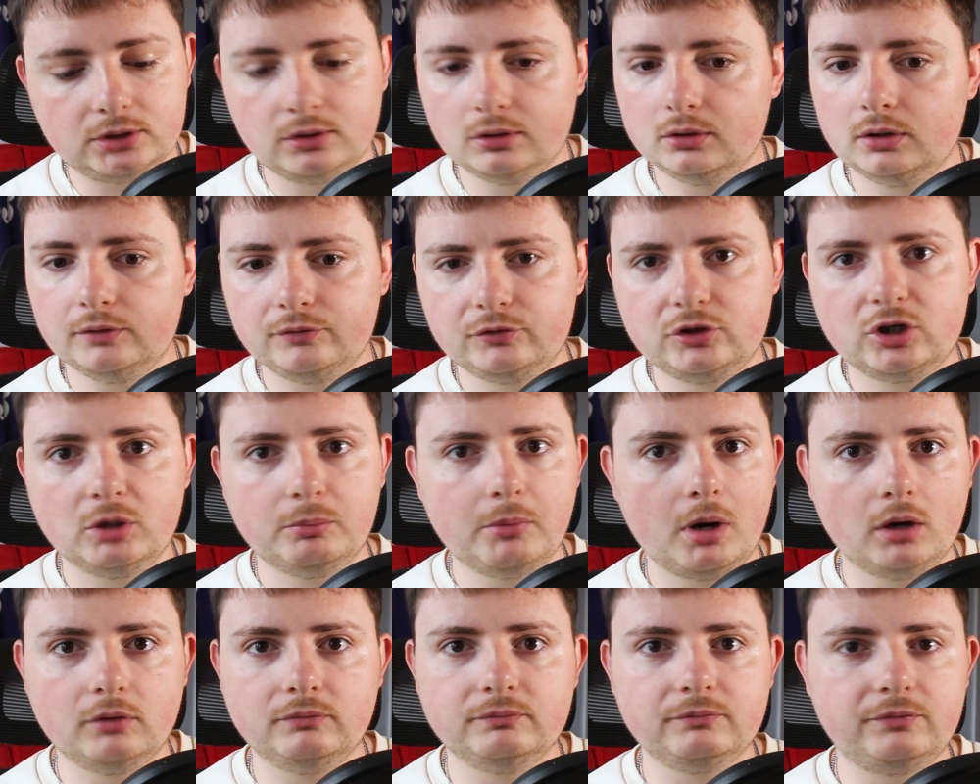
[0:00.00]
could have come
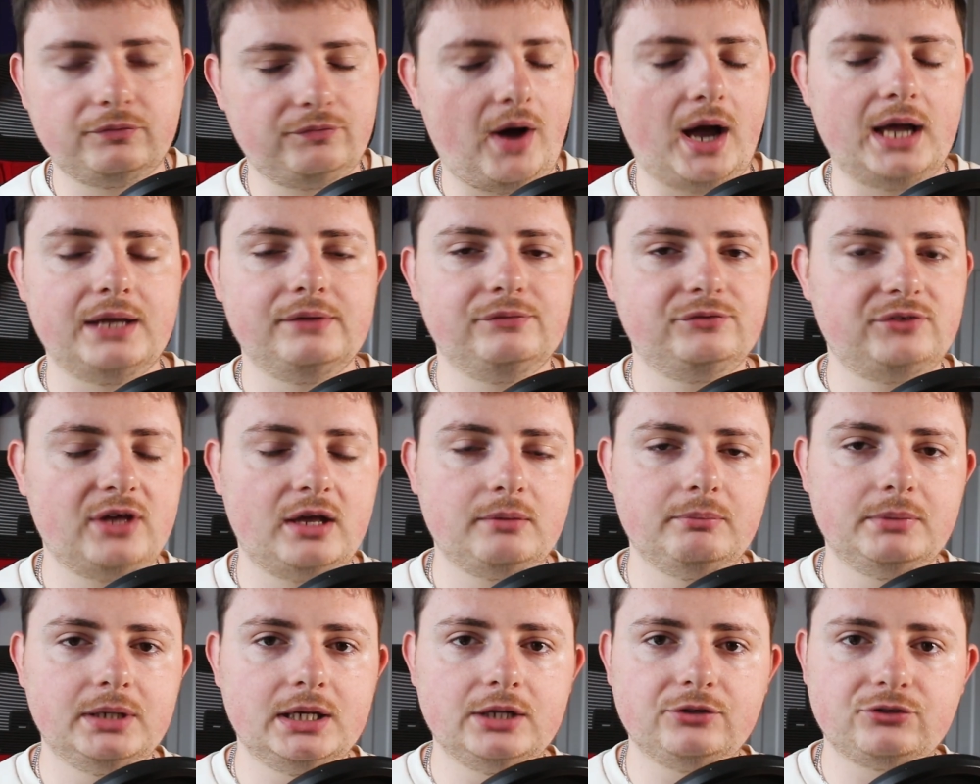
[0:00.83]
on
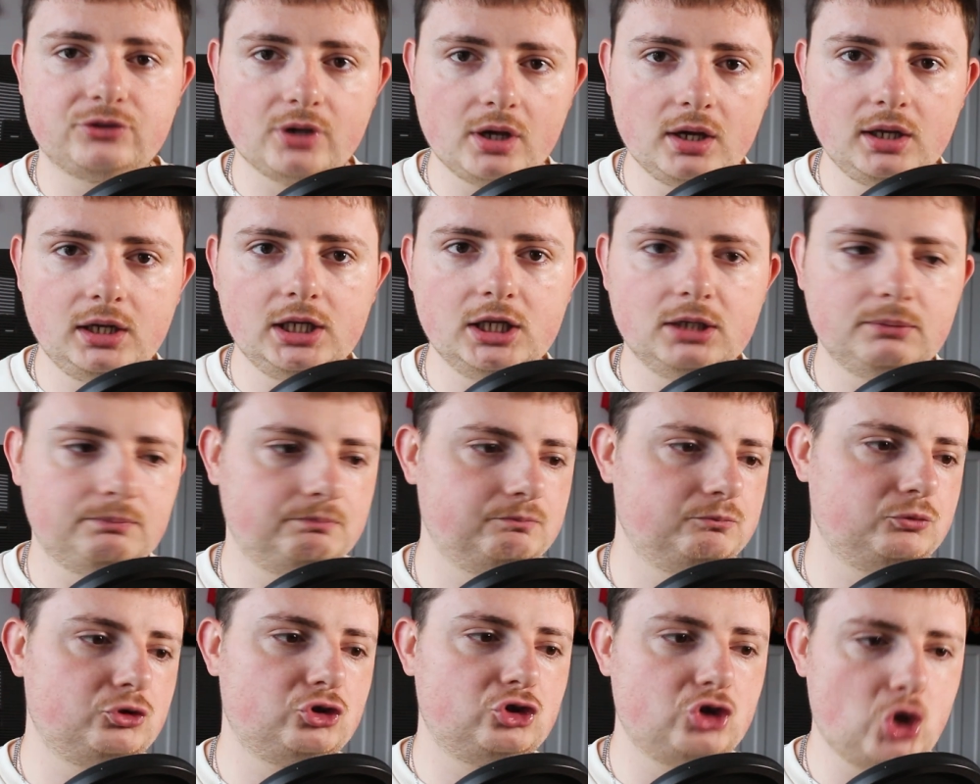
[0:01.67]
5-10 minutes earlier,
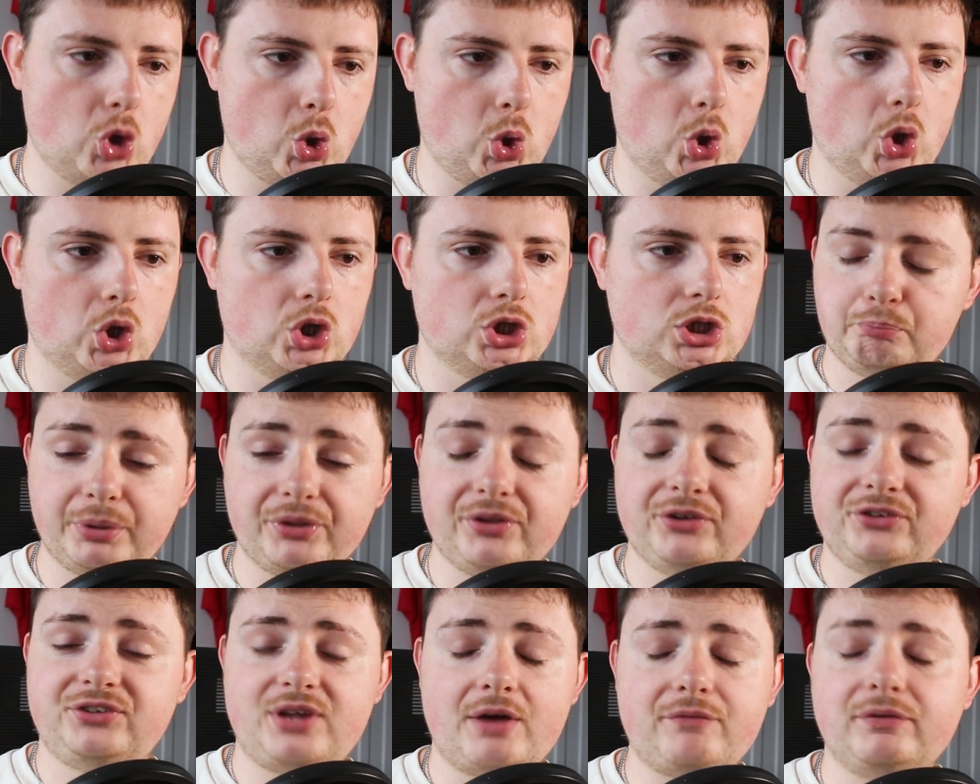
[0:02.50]
sure. But
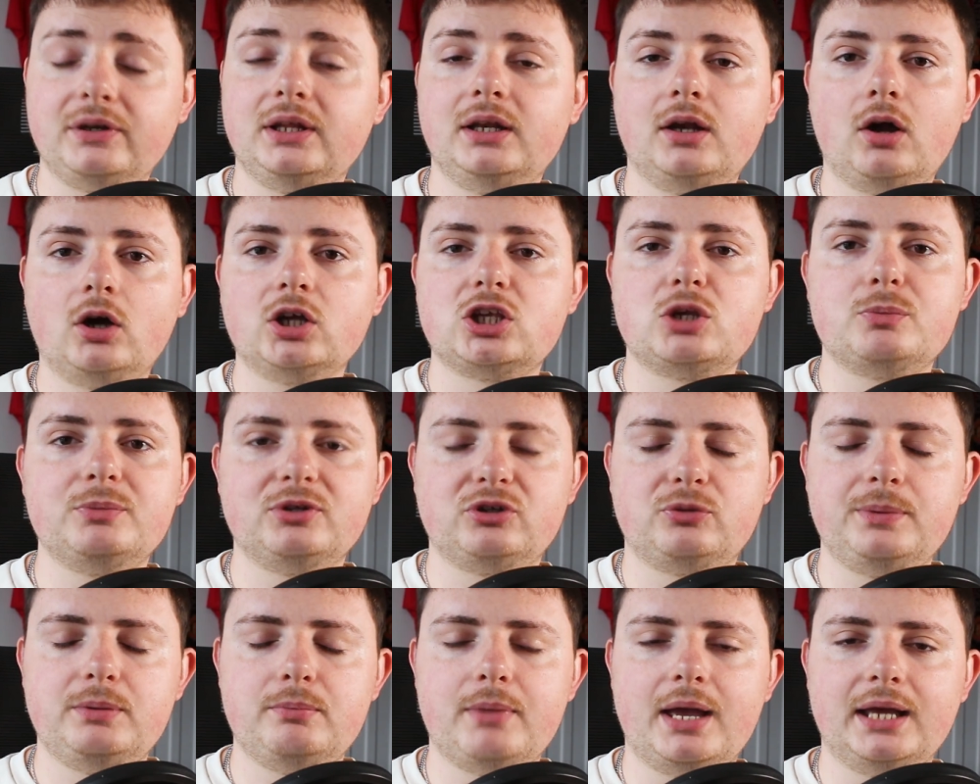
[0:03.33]
there's definitely an argument
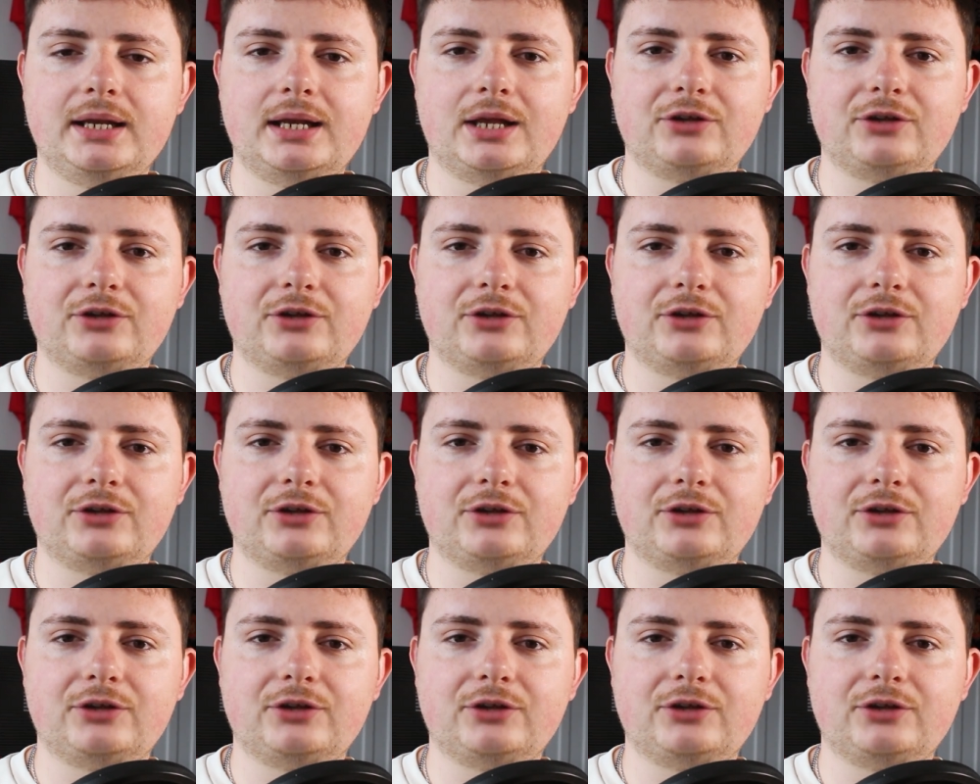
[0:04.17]
to be made